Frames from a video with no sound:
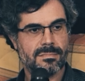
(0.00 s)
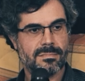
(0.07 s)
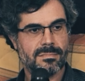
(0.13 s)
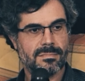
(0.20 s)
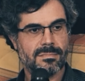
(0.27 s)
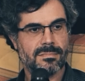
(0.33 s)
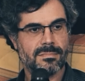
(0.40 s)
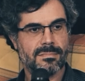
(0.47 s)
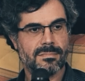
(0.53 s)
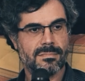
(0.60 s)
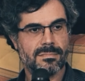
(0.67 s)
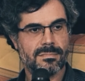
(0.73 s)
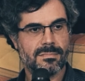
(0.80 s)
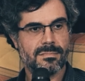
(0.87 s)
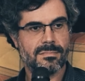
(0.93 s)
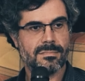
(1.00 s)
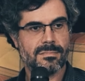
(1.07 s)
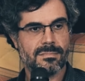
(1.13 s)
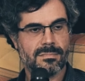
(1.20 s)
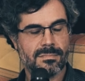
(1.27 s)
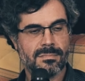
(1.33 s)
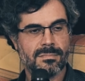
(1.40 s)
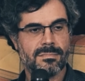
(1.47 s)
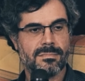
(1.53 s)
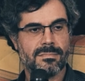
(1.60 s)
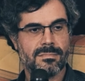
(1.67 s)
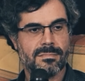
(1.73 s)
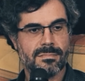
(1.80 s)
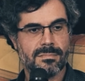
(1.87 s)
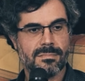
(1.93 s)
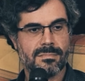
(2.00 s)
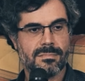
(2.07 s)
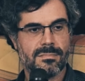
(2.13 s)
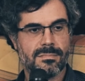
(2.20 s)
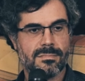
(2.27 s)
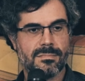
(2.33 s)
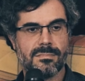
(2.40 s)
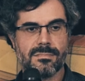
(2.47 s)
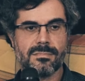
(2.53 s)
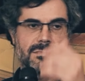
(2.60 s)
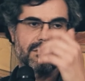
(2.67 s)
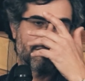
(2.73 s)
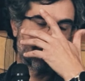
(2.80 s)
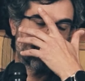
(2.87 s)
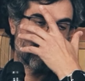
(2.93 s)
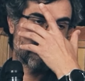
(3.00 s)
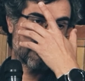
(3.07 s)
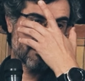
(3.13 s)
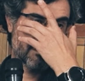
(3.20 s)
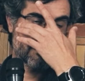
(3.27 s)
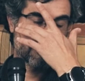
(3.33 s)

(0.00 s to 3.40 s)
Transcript: [no speech]